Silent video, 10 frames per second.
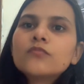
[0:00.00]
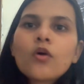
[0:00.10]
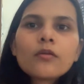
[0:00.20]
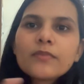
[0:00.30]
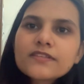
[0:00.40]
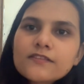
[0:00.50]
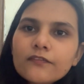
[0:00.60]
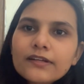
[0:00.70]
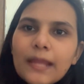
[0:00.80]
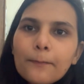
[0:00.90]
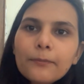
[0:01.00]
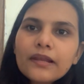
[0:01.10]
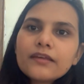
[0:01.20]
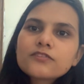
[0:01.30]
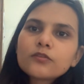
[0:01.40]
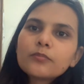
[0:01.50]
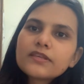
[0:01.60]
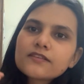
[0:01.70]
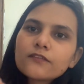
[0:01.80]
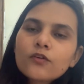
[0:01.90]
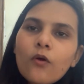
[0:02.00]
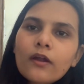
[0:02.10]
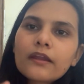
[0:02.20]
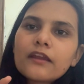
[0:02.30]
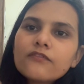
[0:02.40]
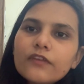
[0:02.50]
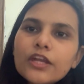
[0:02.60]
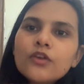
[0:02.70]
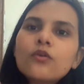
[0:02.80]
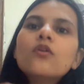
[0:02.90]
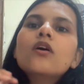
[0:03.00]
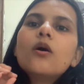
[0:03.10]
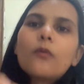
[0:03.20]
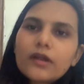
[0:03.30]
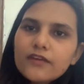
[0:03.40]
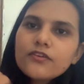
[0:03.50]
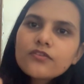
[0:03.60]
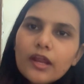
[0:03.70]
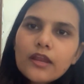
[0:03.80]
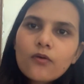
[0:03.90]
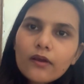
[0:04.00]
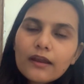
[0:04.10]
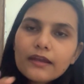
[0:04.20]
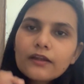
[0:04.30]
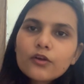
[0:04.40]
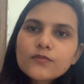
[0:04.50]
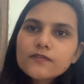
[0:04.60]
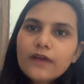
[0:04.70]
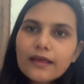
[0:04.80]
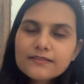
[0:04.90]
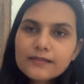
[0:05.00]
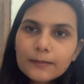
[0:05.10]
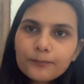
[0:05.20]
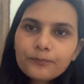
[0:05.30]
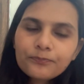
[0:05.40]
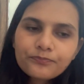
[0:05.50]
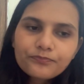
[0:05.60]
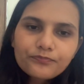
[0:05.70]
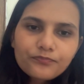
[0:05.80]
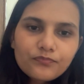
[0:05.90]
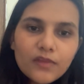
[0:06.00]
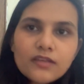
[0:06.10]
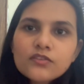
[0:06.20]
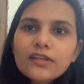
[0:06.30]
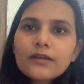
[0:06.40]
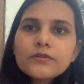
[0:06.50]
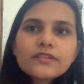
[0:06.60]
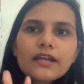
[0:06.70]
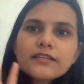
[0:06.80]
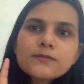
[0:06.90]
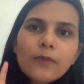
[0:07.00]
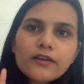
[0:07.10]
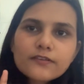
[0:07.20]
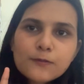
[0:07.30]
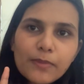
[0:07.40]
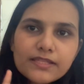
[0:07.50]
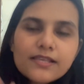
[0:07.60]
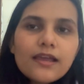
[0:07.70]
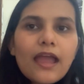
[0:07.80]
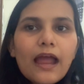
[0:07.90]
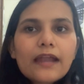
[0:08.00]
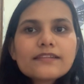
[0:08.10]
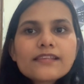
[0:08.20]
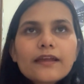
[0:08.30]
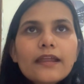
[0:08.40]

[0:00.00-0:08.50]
on basis of the templates, on basis of the content, video, whatever you're running online in terms of ads there. So that is one aspect. And